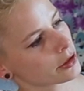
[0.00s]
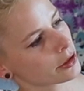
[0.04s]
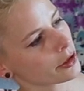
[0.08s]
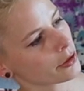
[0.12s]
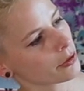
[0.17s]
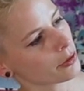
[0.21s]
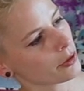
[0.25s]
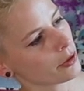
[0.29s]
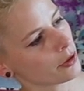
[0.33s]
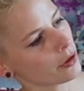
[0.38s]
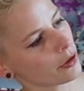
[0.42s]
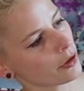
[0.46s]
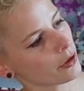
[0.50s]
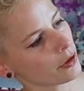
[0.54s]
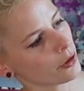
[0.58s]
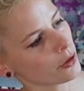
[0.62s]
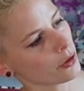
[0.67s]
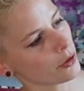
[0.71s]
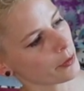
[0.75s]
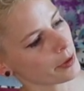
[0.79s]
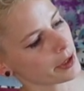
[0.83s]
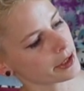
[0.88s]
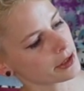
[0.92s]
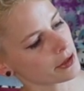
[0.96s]
Go
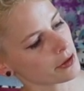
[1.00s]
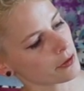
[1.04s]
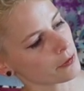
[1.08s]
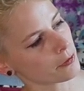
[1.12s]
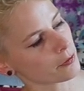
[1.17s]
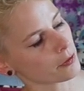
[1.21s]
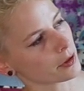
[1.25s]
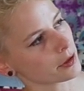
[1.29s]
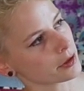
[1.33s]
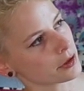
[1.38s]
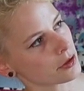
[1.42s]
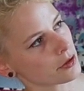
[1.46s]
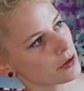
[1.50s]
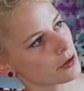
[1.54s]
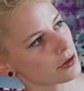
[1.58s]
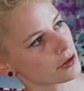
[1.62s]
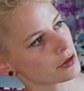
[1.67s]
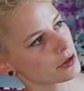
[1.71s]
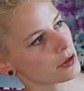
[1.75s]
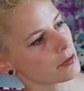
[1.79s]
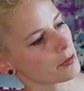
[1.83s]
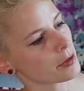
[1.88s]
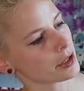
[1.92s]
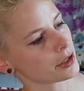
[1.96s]
all the way to the front. So this
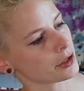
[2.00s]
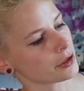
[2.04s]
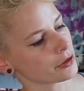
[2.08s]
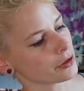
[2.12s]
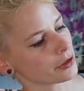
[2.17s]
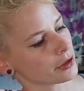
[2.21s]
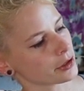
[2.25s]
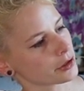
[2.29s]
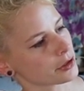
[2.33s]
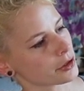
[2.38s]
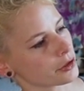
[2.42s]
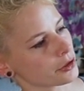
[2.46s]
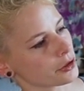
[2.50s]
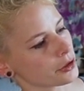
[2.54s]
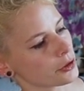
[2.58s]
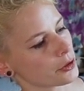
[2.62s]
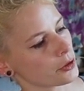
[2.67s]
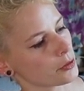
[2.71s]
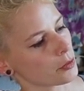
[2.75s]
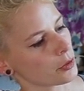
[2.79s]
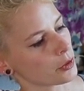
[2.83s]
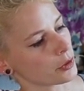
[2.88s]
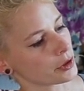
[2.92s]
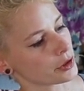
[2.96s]
is the menu you're going to turn your
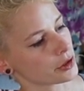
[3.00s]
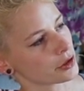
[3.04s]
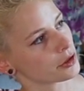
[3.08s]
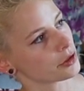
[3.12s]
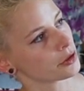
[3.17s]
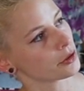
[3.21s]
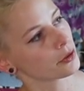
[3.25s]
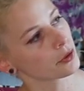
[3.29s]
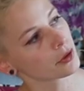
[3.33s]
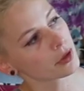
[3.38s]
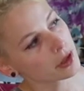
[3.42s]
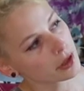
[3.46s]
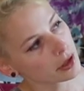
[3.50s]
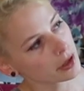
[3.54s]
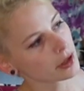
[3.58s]
hoop on to.